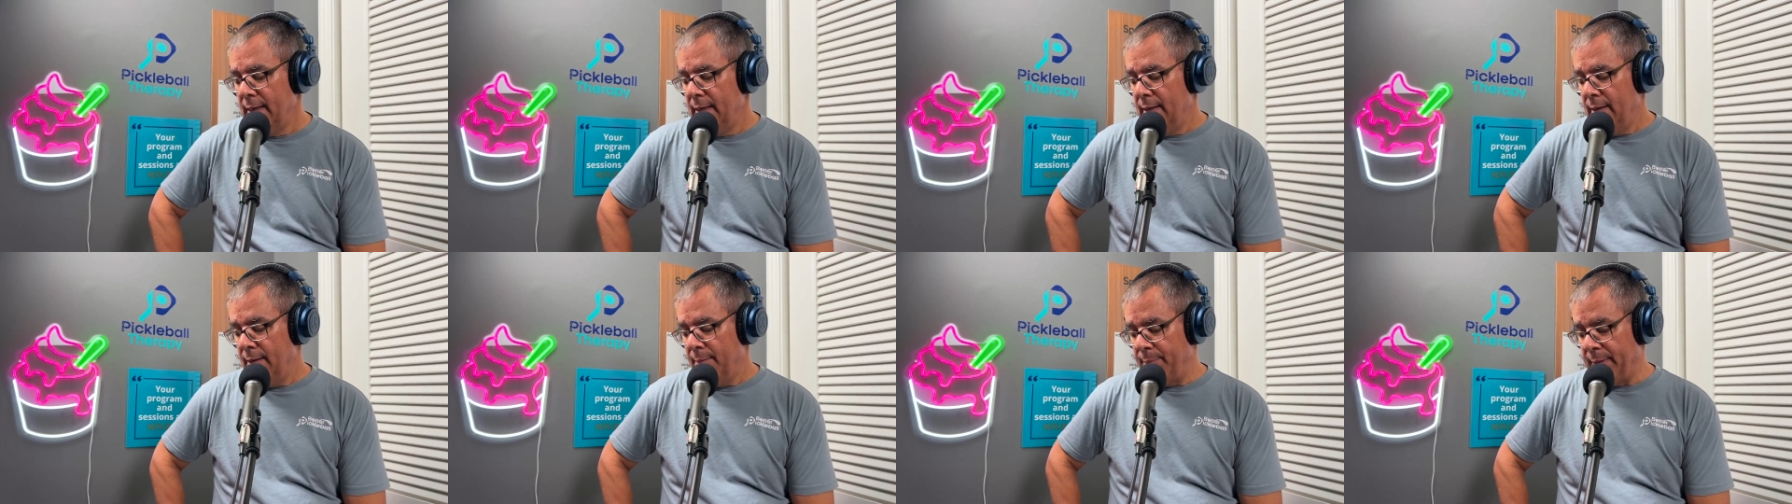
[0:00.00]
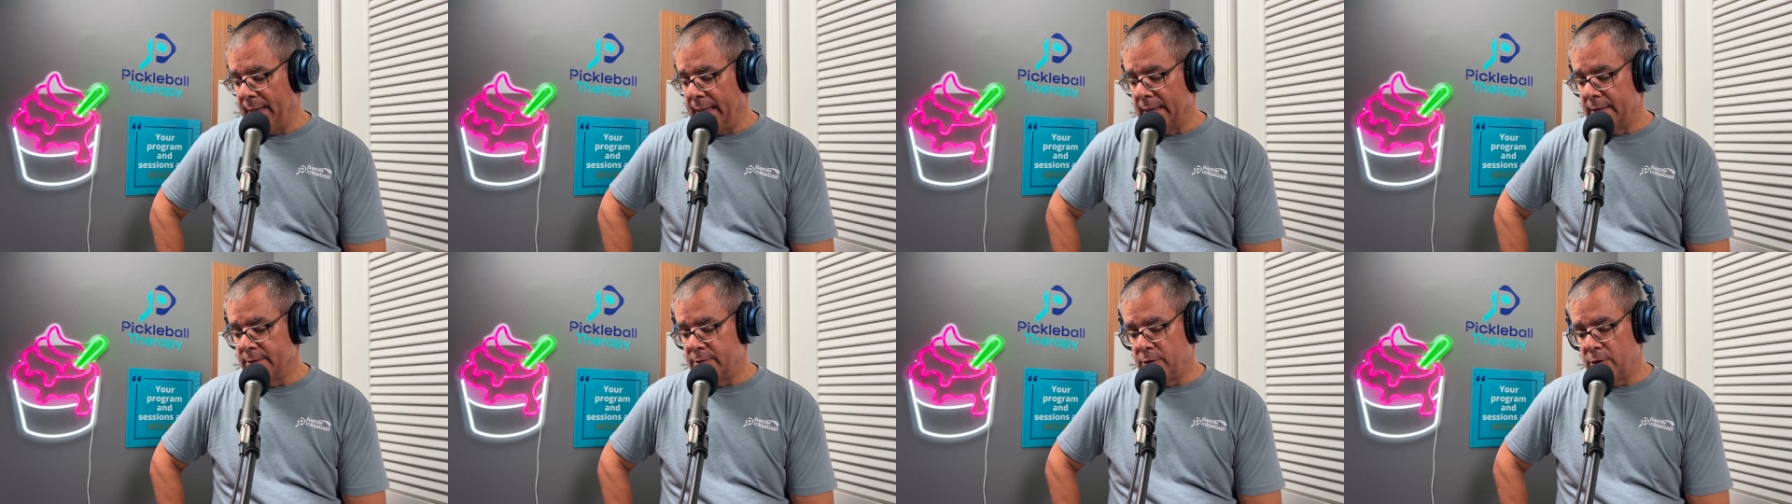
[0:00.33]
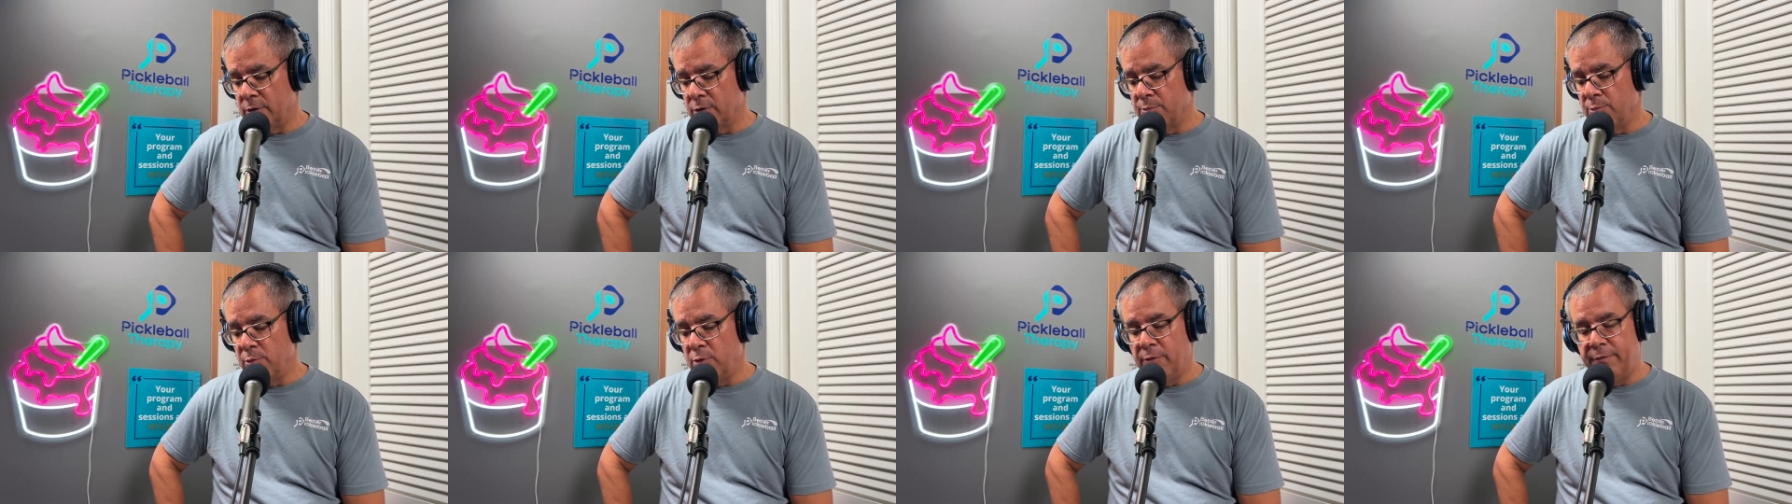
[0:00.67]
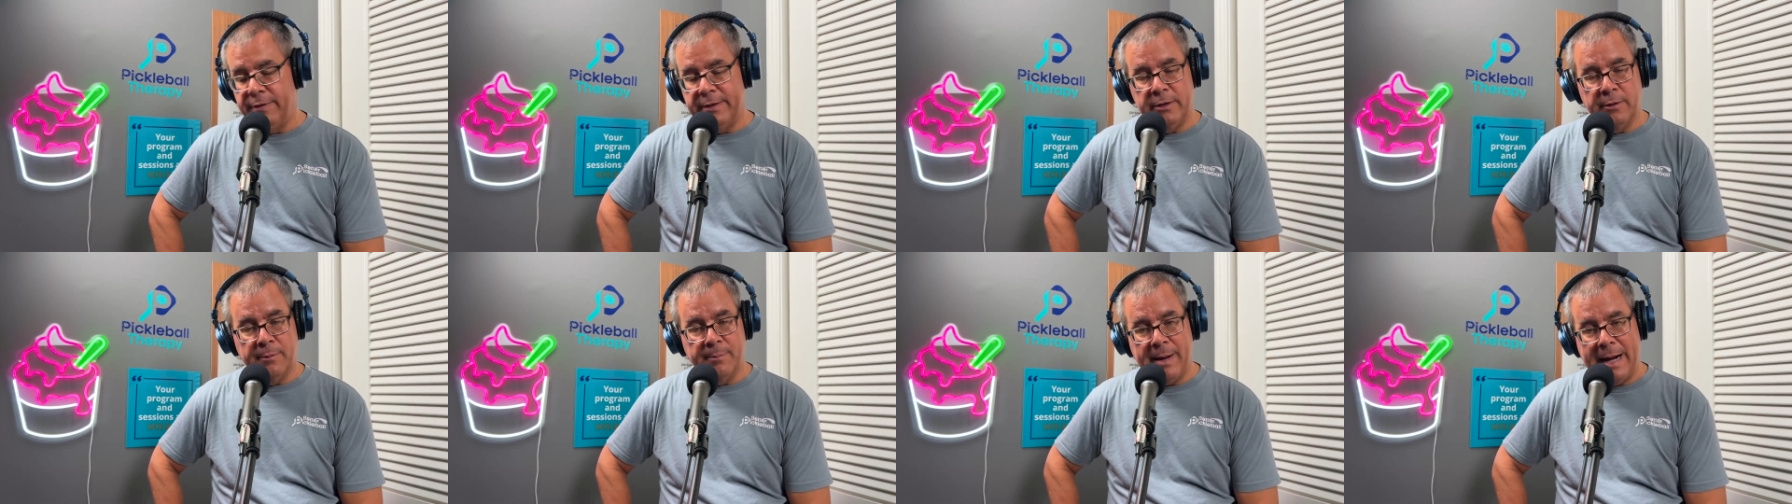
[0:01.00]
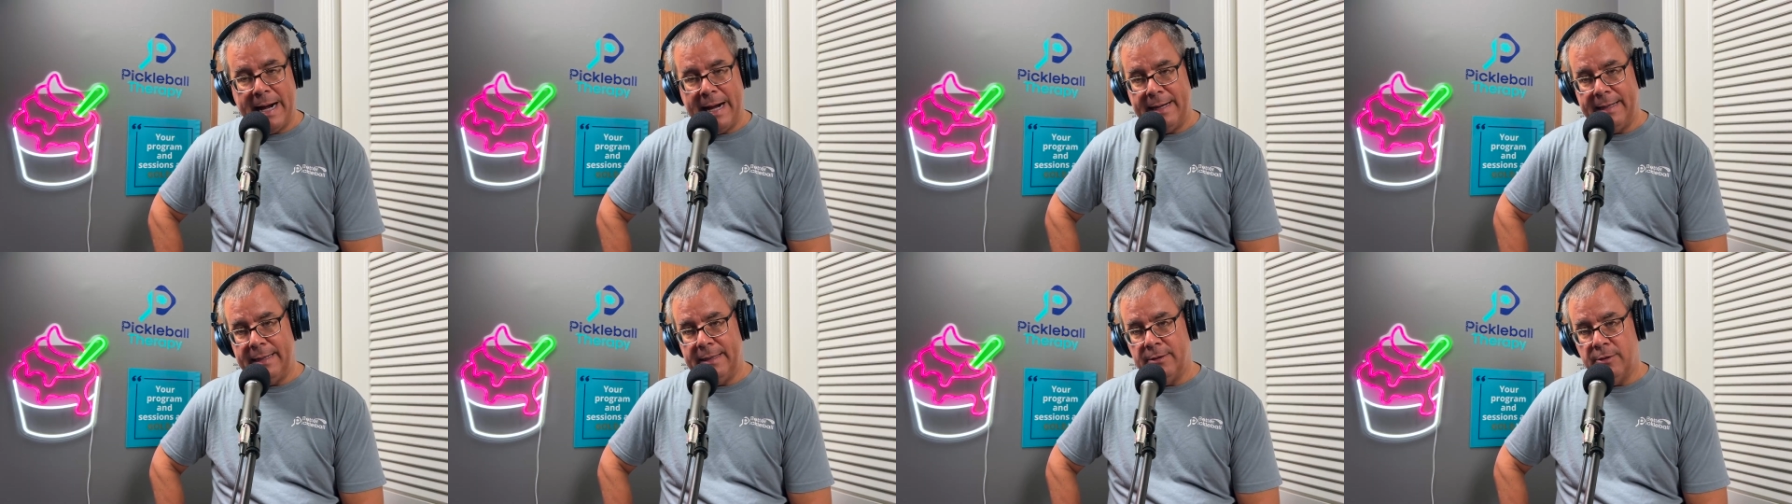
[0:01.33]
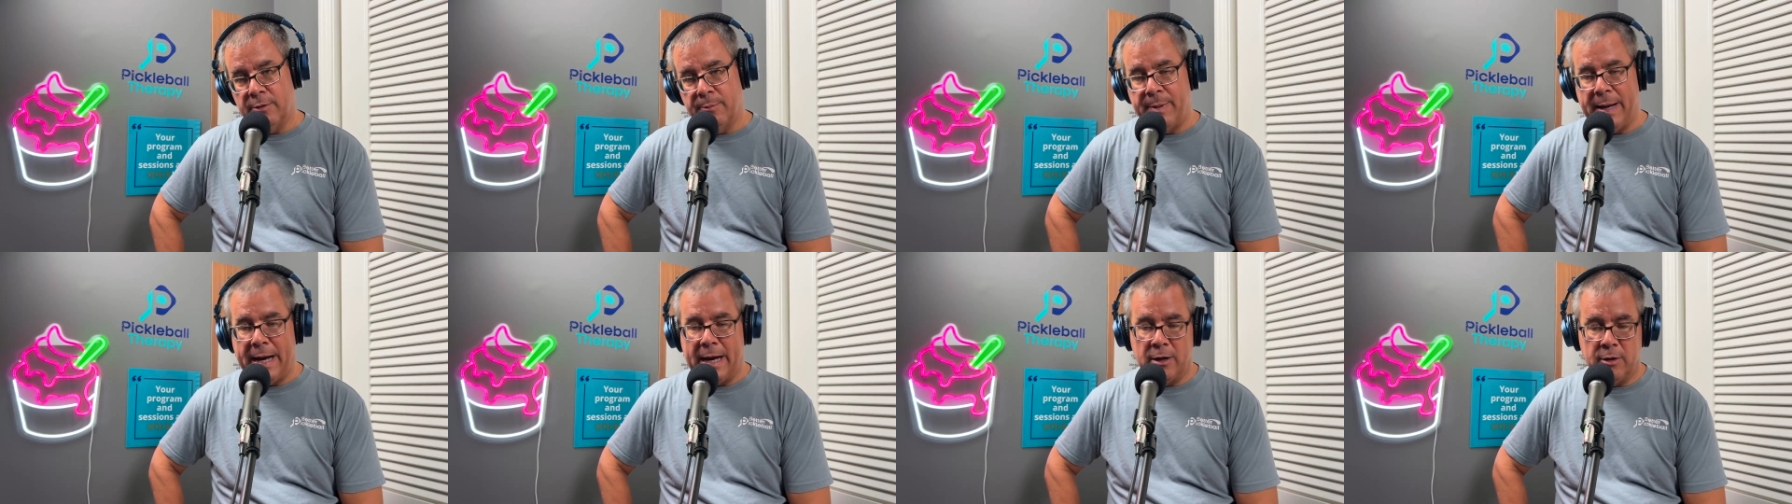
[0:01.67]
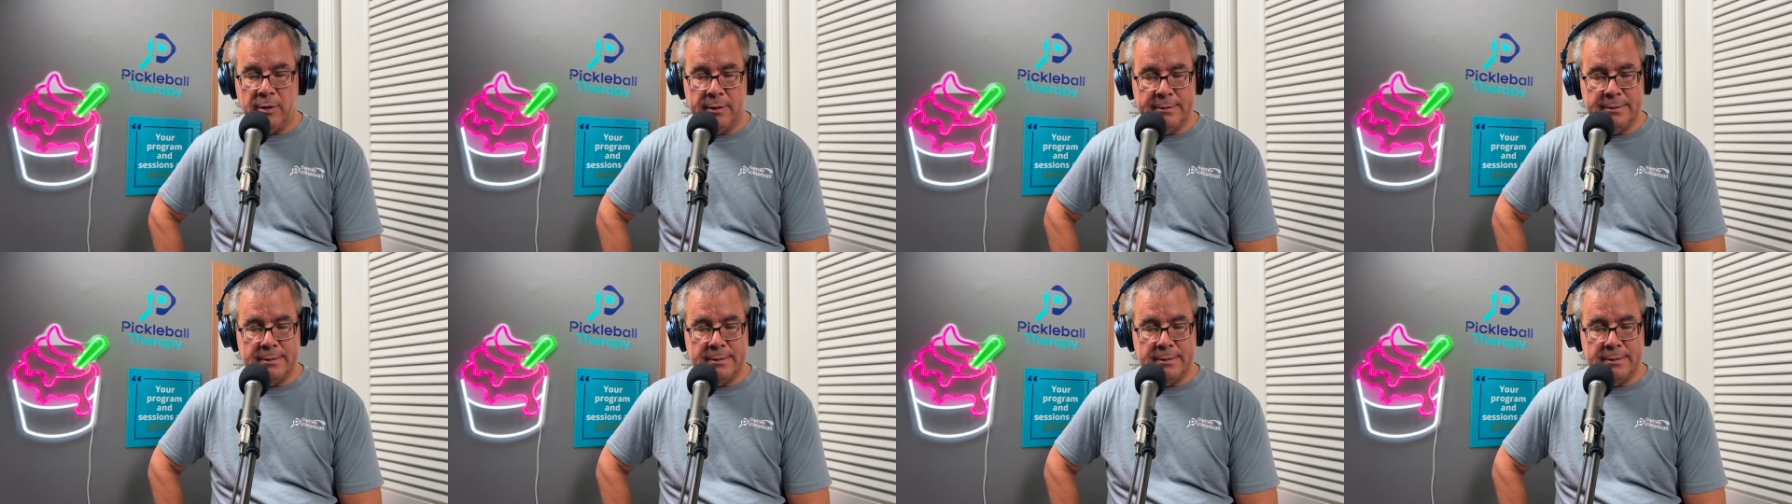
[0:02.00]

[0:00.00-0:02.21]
because you're moving your body, your paddle